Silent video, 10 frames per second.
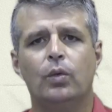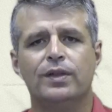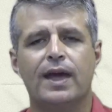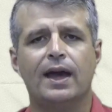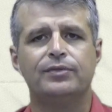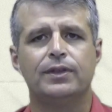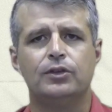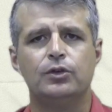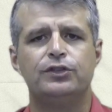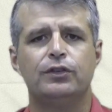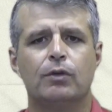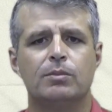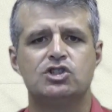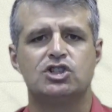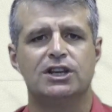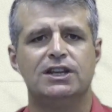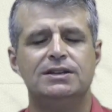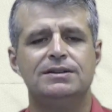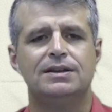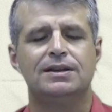without the use of a
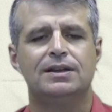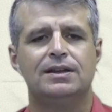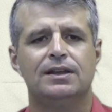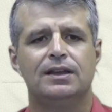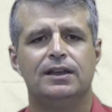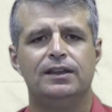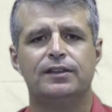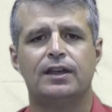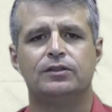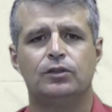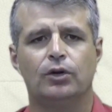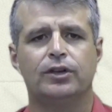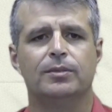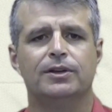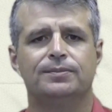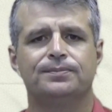machine, is a document.